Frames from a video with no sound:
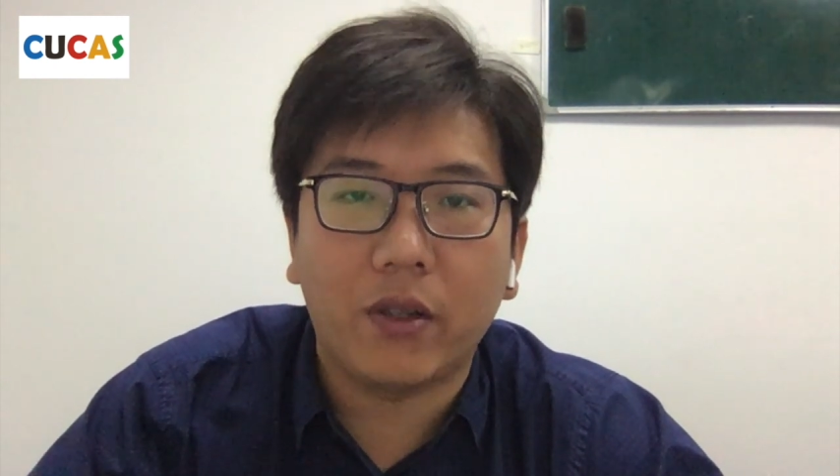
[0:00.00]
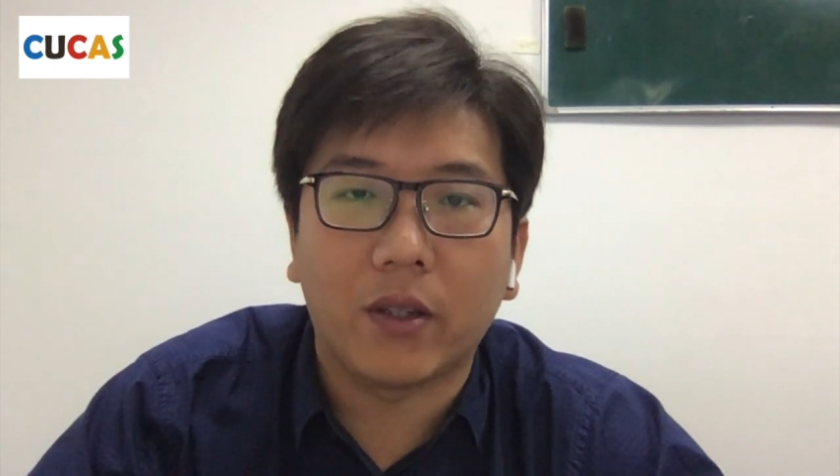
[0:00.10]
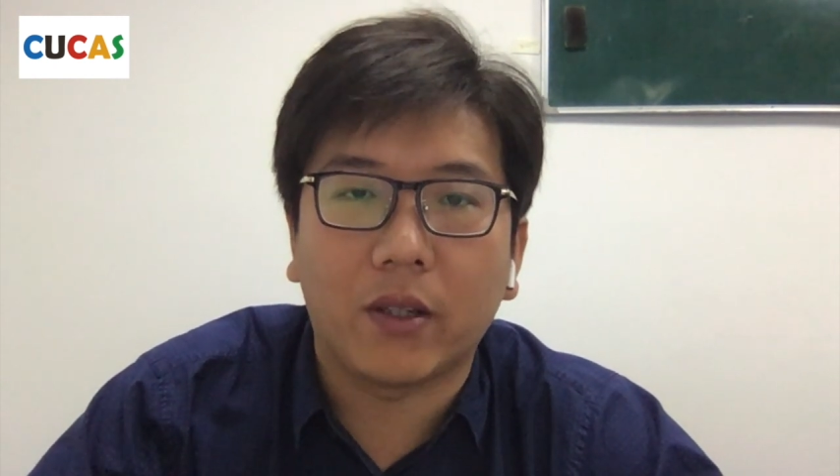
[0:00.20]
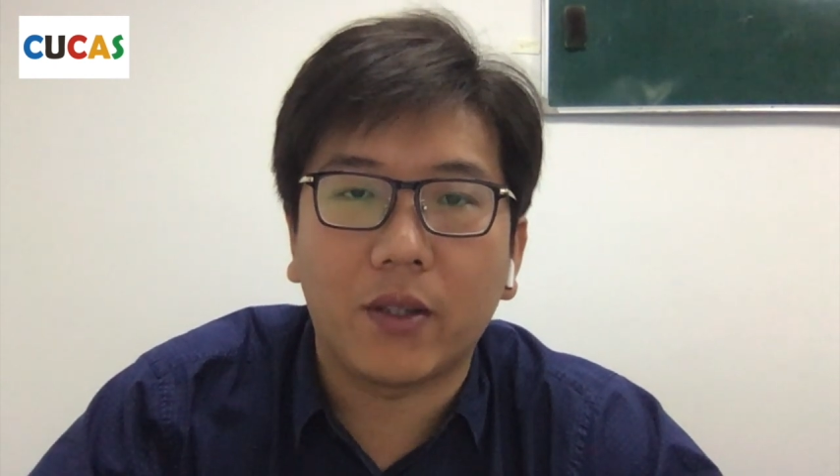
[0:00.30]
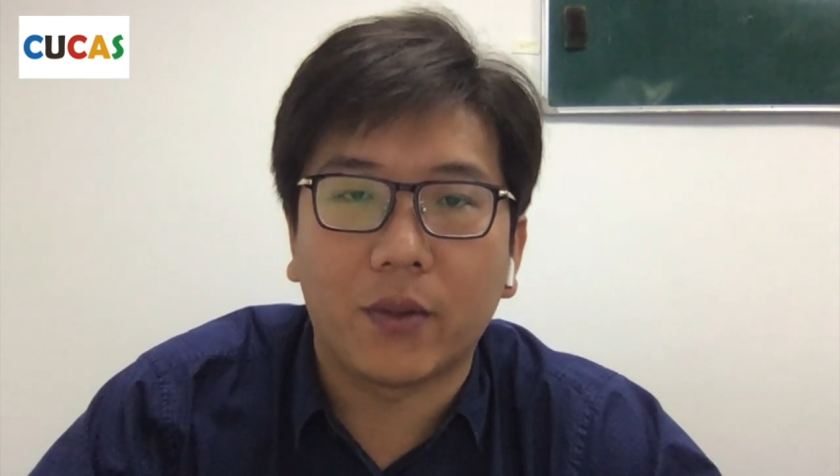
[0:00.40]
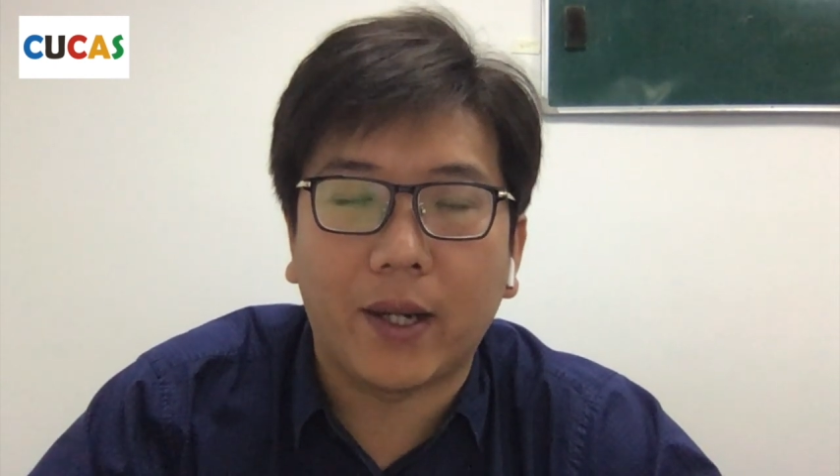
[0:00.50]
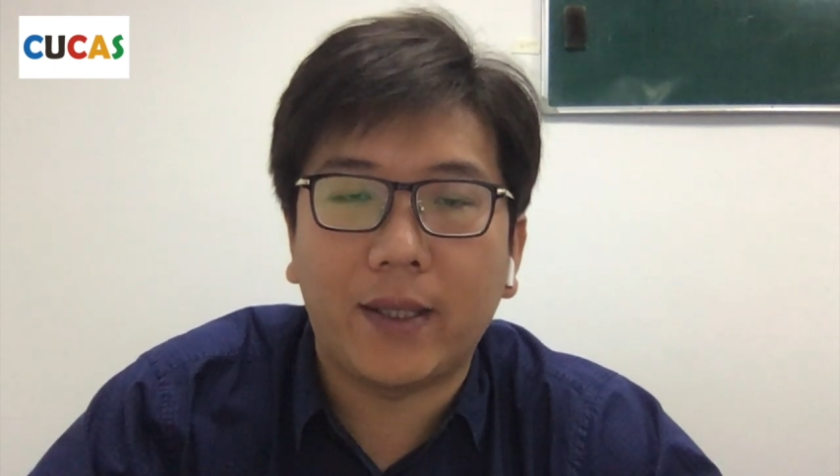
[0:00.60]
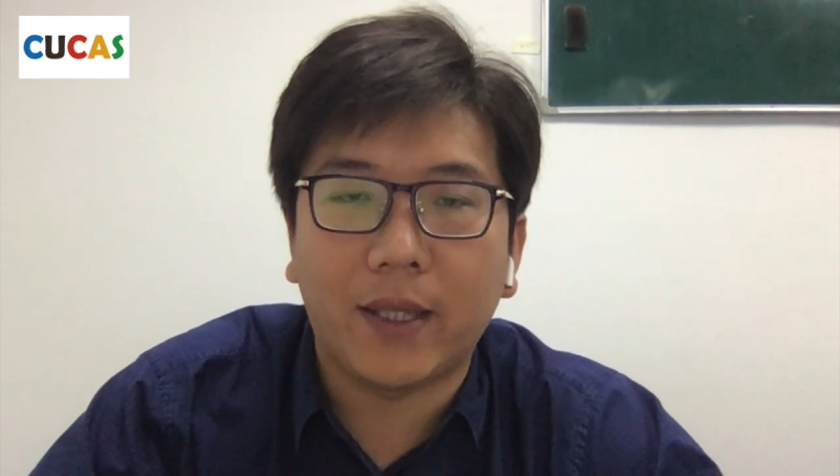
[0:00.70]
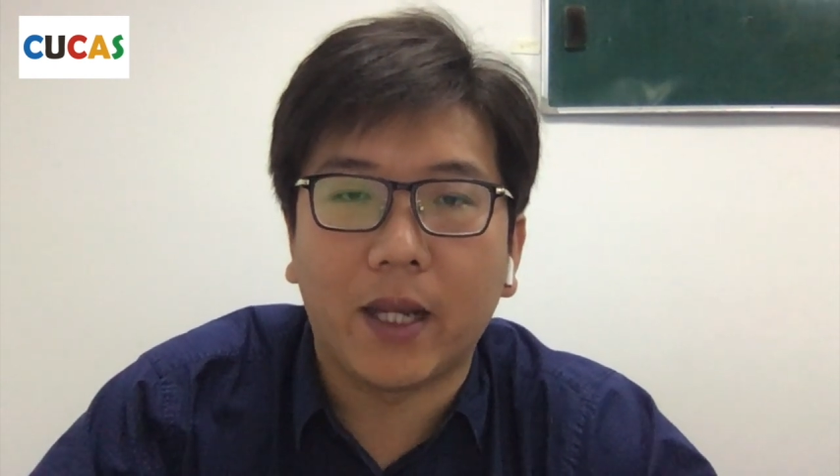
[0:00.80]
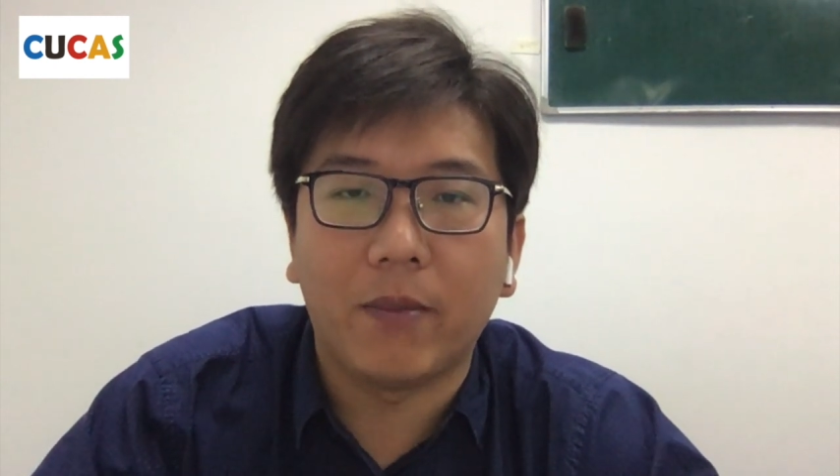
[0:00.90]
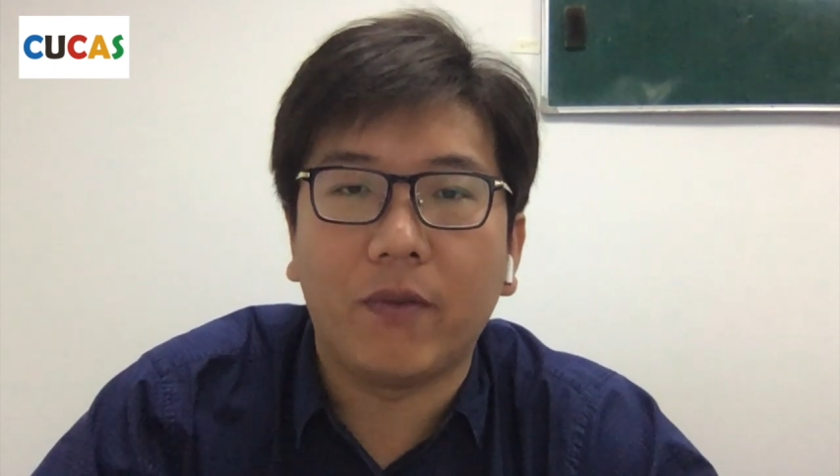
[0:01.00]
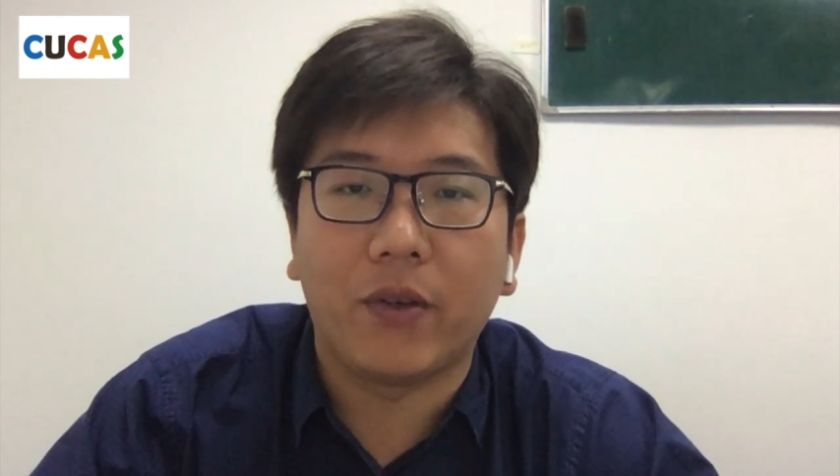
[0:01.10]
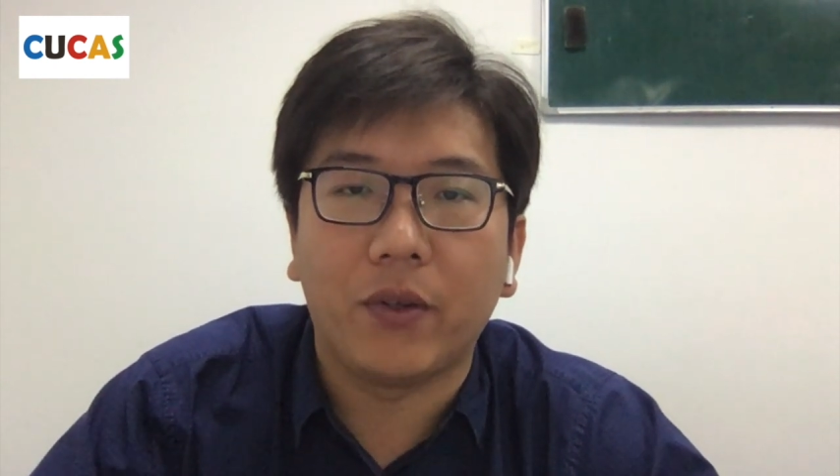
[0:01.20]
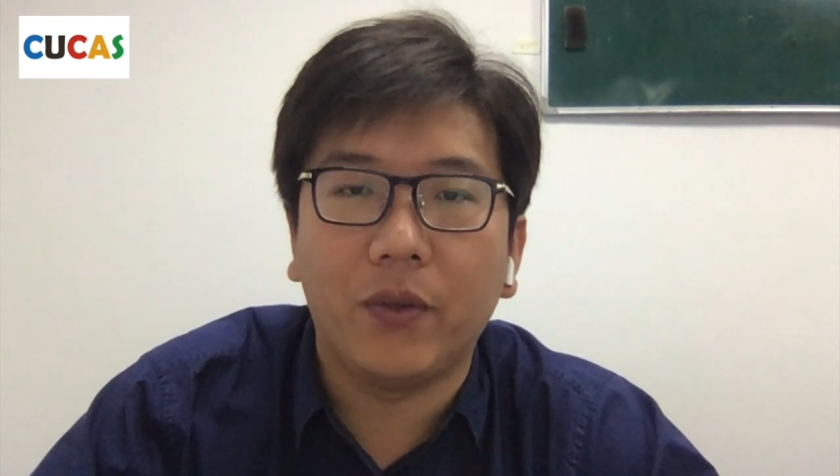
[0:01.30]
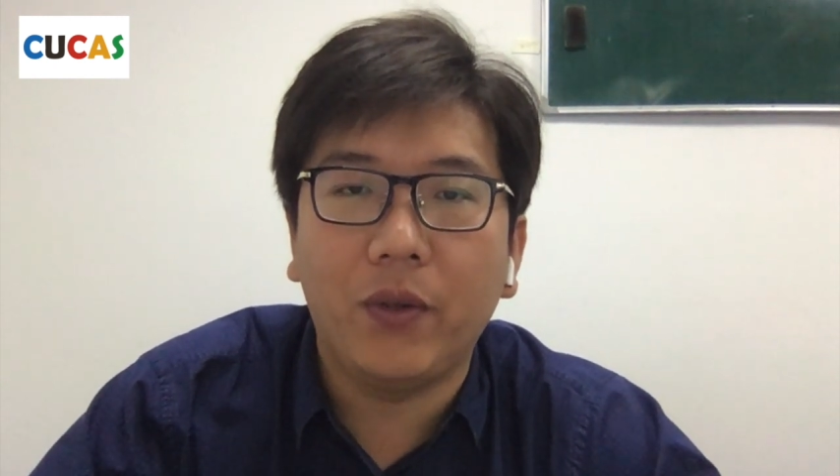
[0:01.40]
the right type for
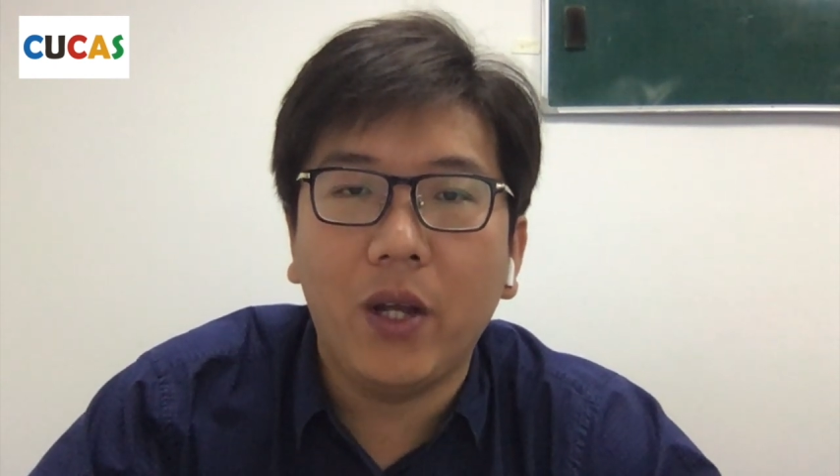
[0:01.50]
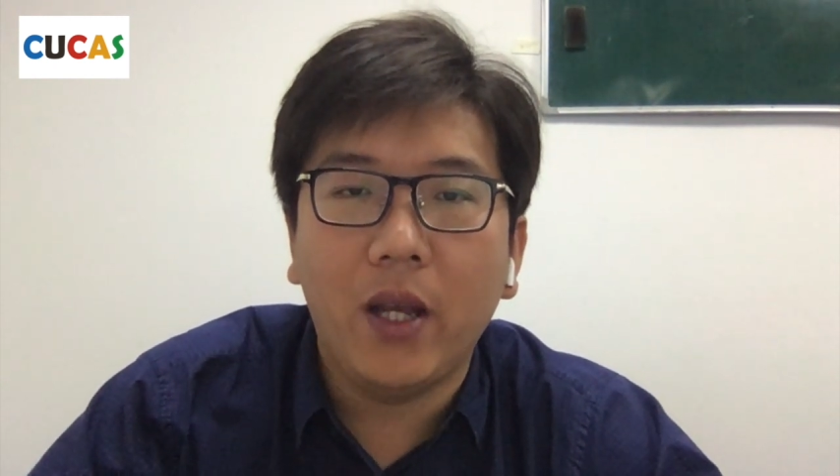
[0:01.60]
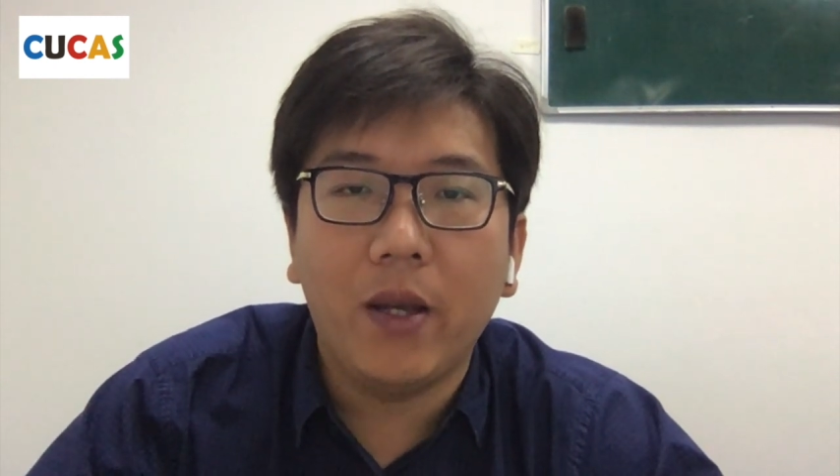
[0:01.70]
you